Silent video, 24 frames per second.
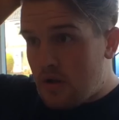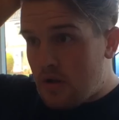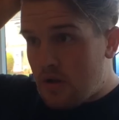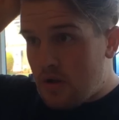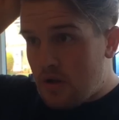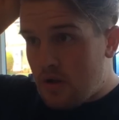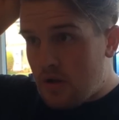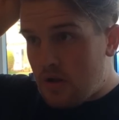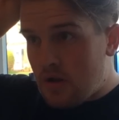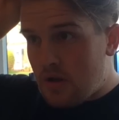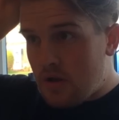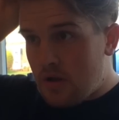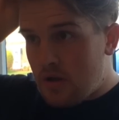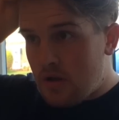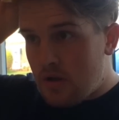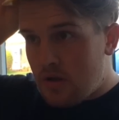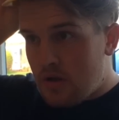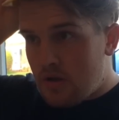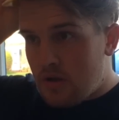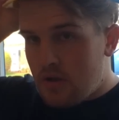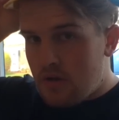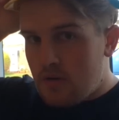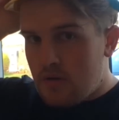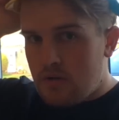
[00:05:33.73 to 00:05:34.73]
They did
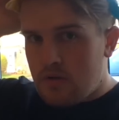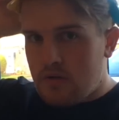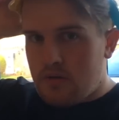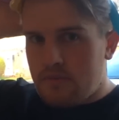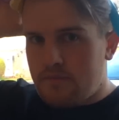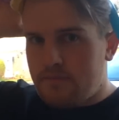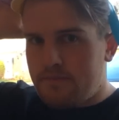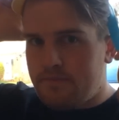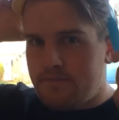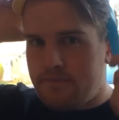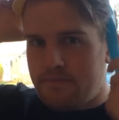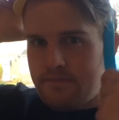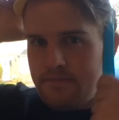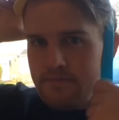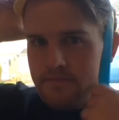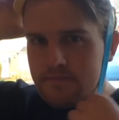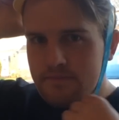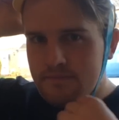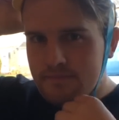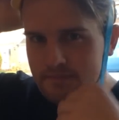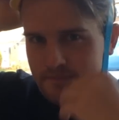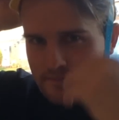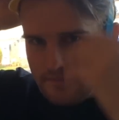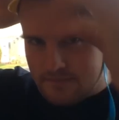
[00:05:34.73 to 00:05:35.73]

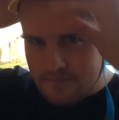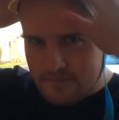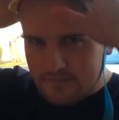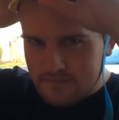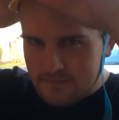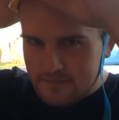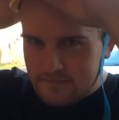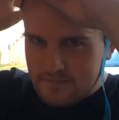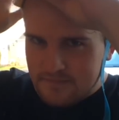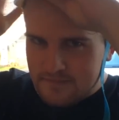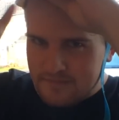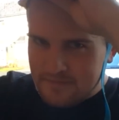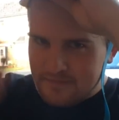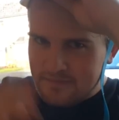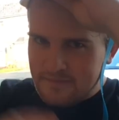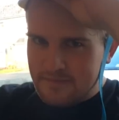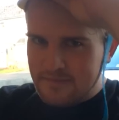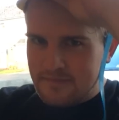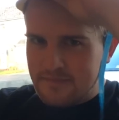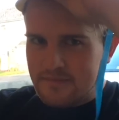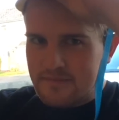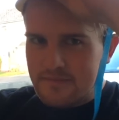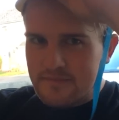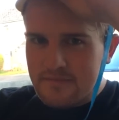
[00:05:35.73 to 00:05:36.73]
didn't Bob the
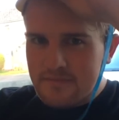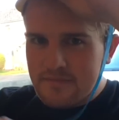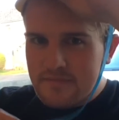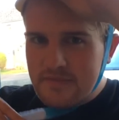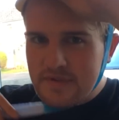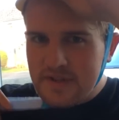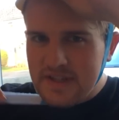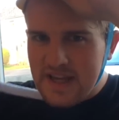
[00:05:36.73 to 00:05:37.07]
Builder?